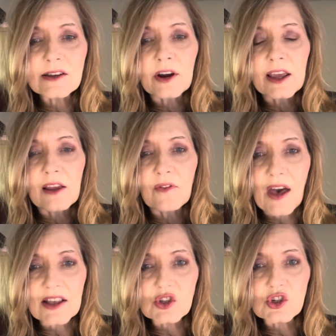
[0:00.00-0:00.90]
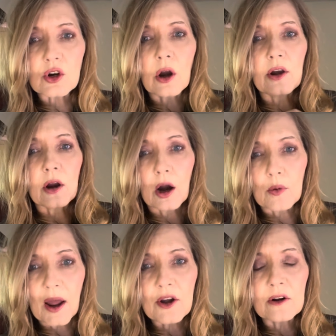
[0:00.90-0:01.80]
are getting faster, our car
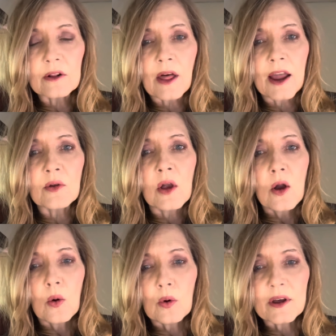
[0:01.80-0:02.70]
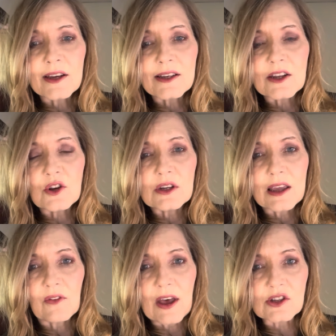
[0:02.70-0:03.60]
rider line will continue to
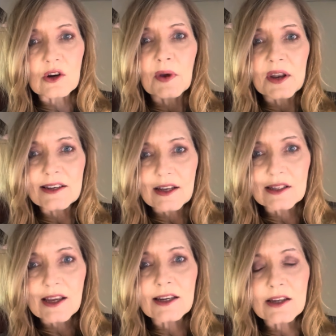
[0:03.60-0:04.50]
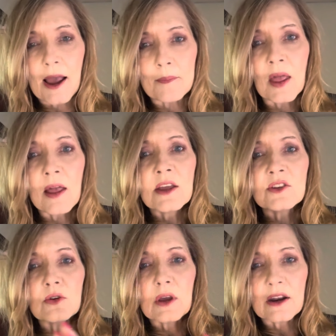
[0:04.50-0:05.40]
get faster, but it does take time
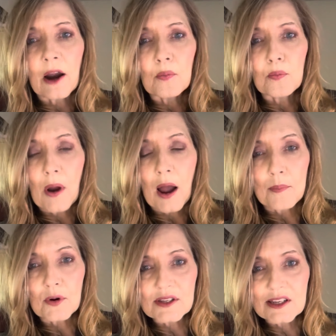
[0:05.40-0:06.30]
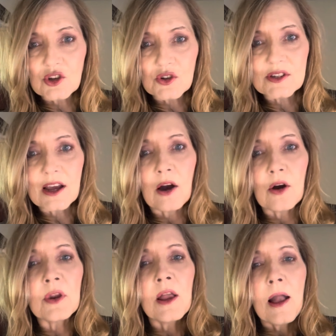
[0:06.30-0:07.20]
to get our uh, procedures
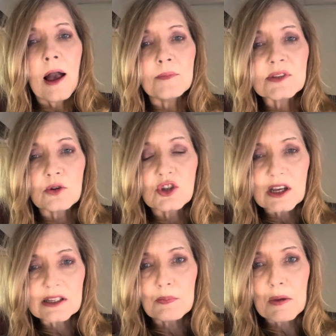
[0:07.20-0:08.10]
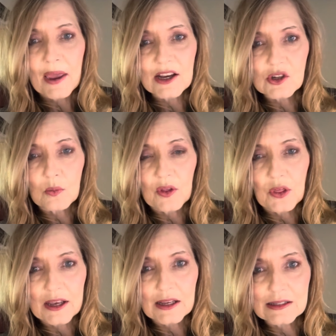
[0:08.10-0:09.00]
down. Um, so just be patient with
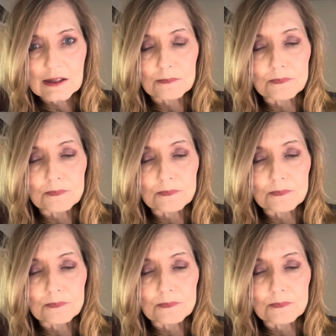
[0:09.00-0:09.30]
us.